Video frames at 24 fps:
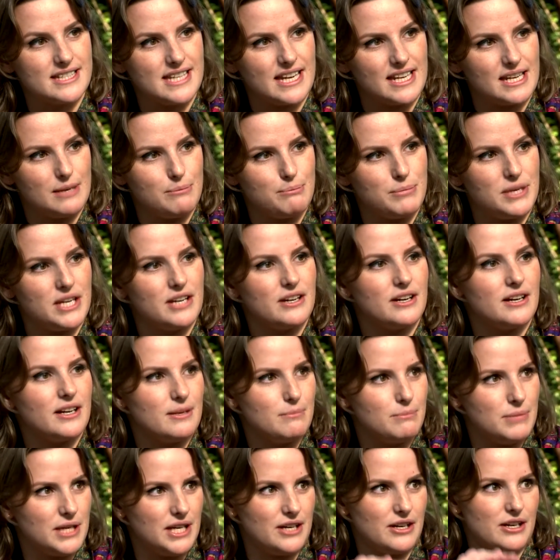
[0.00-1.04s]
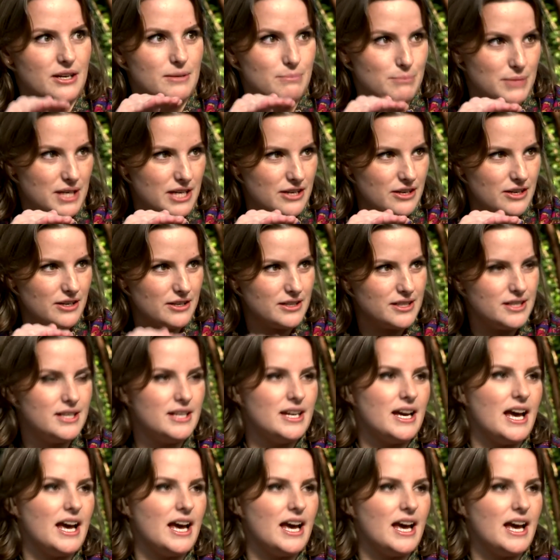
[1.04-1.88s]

is getting bigger and bigger and bigger,